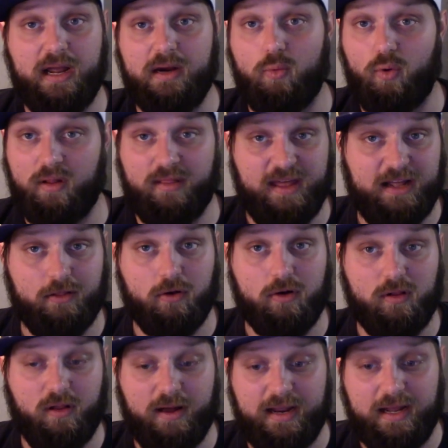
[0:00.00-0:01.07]
in what they
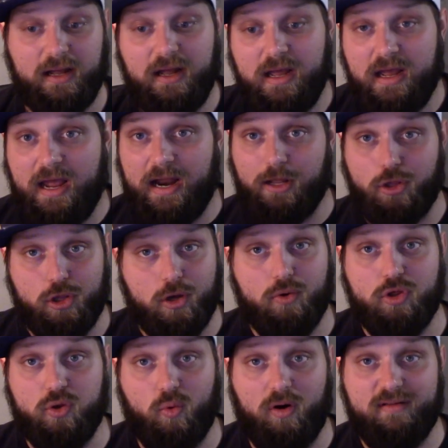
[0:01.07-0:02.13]
look like and he
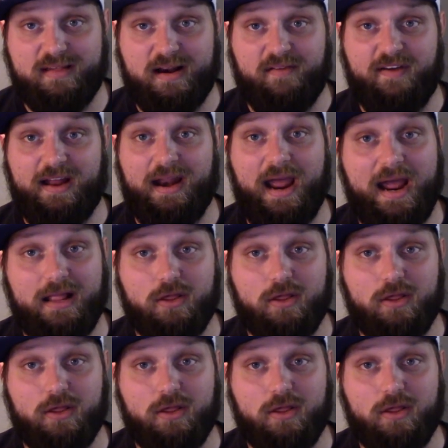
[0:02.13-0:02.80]
shows you ones that have had